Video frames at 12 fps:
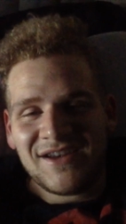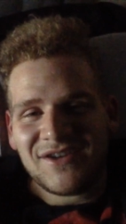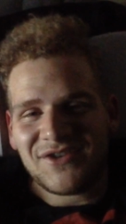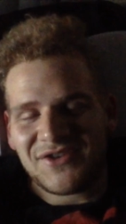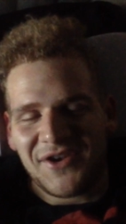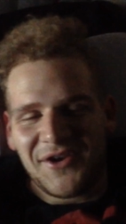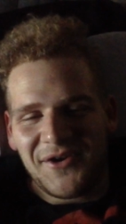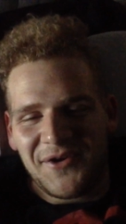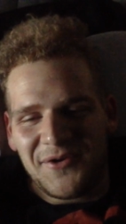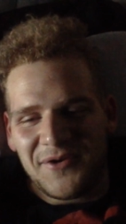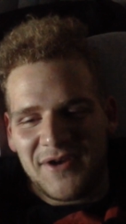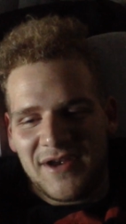
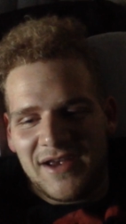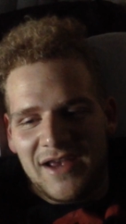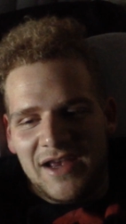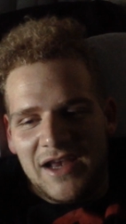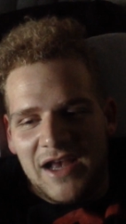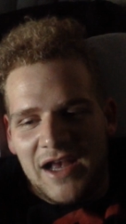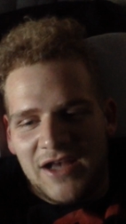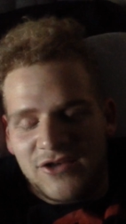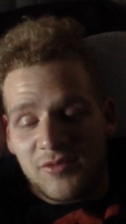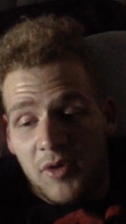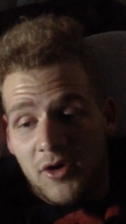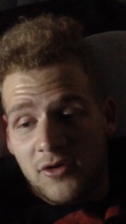So uh,
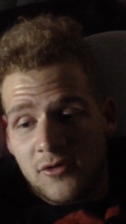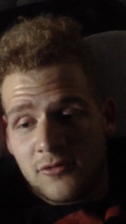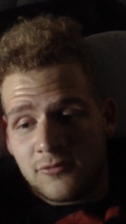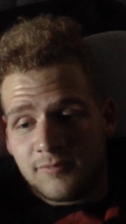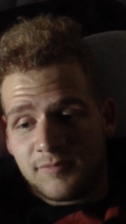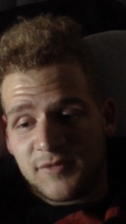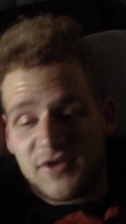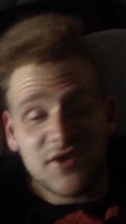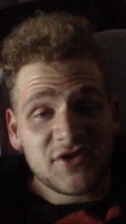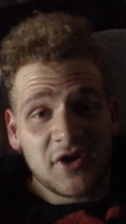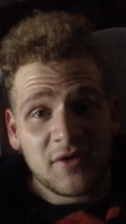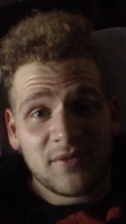tomorrow it's the
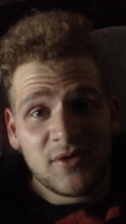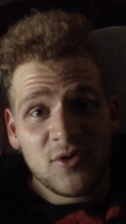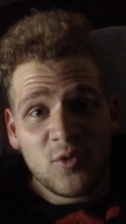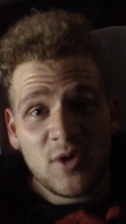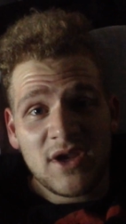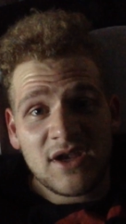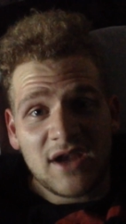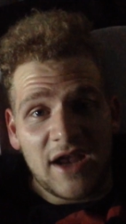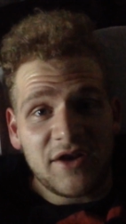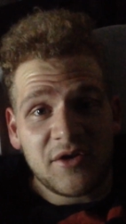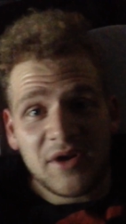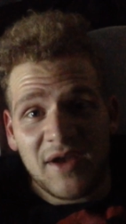start of a new week.
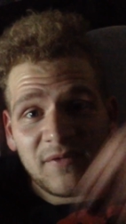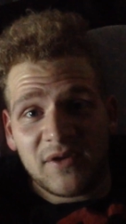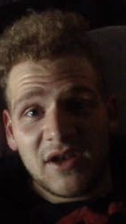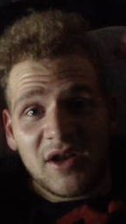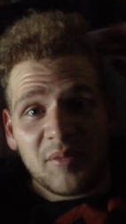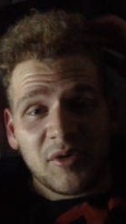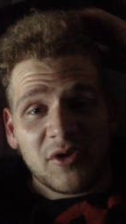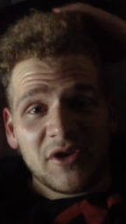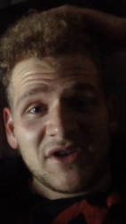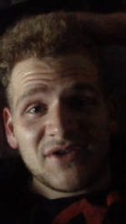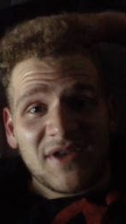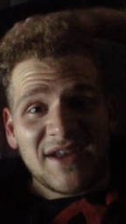I don't have to get up
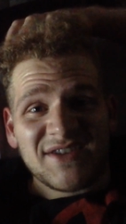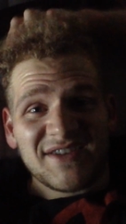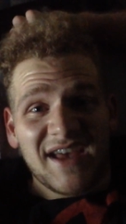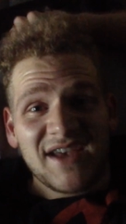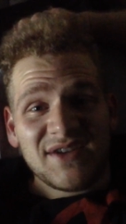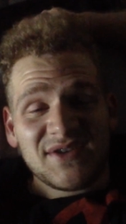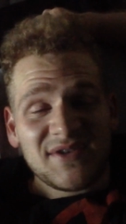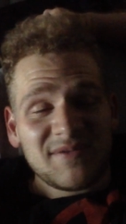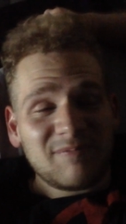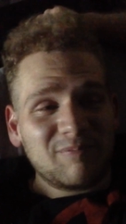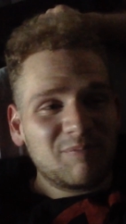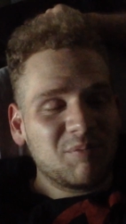early, so that's nice.
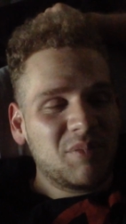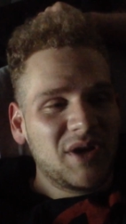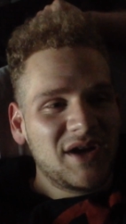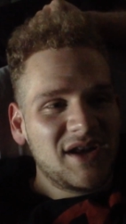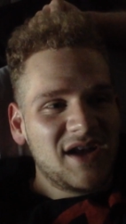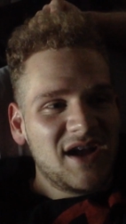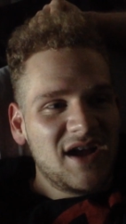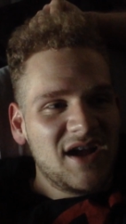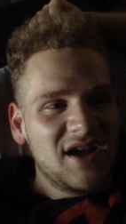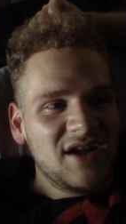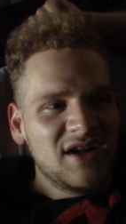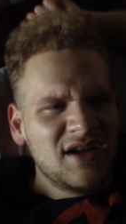But
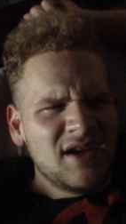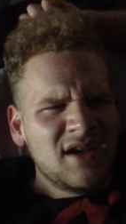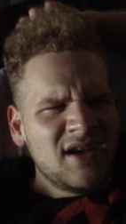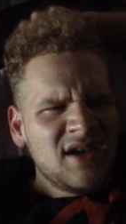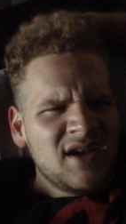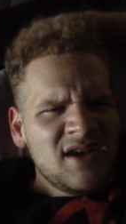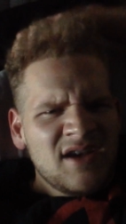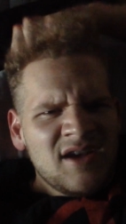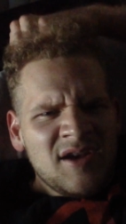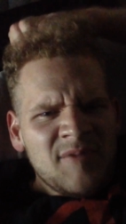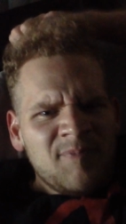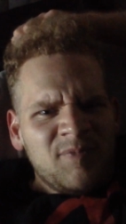uh,
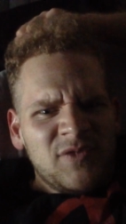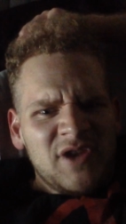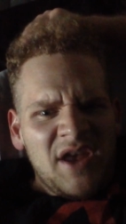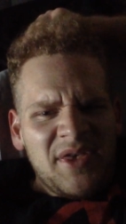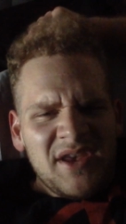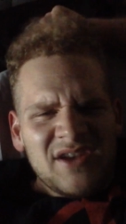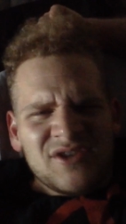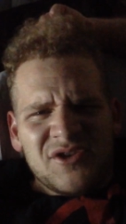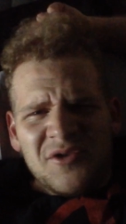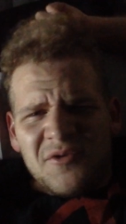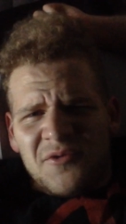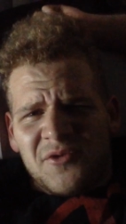nothing
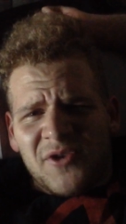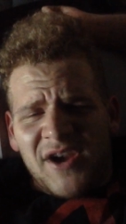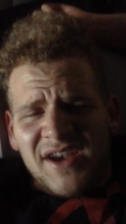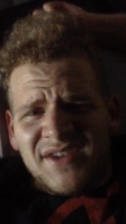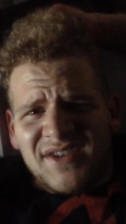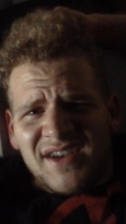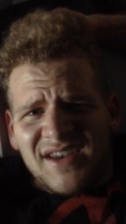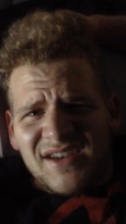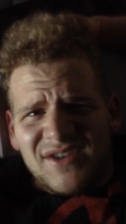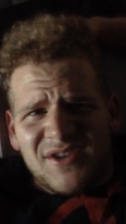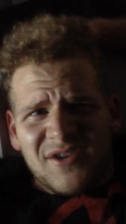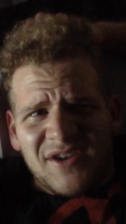too crazy
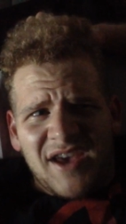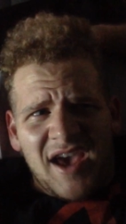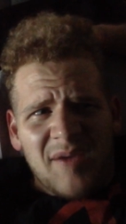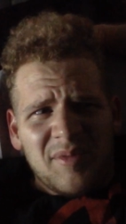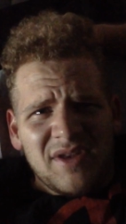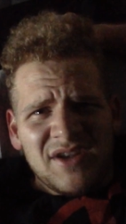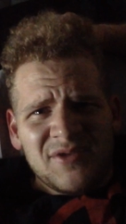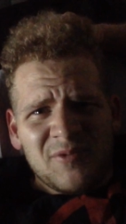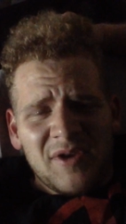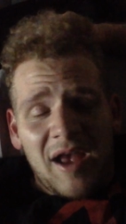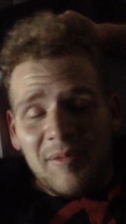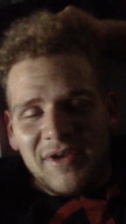is going to happen this
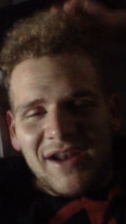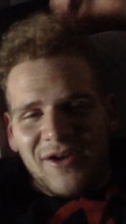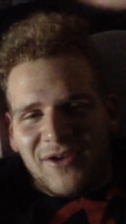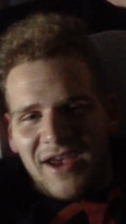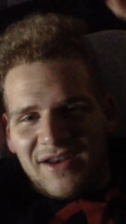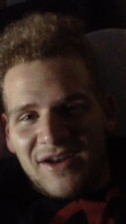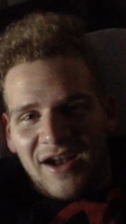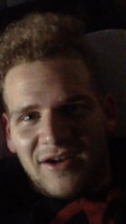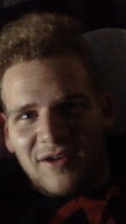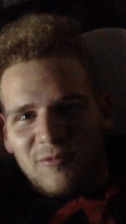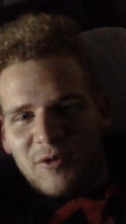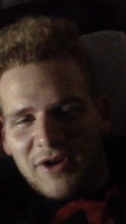week. I mean, okay, knock
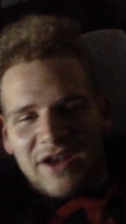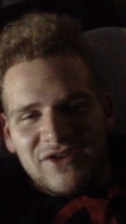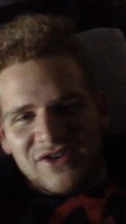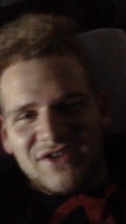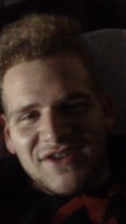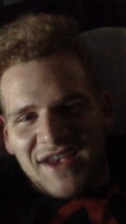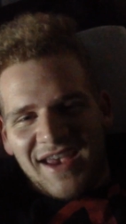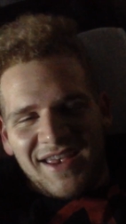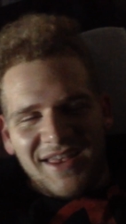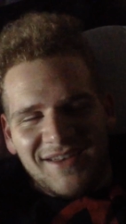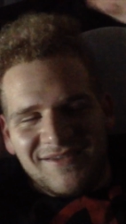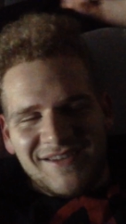on wood. I should say,
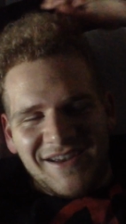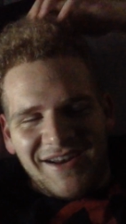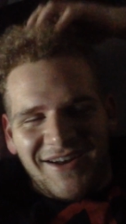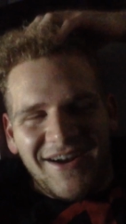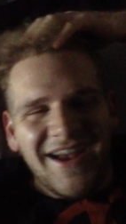you know,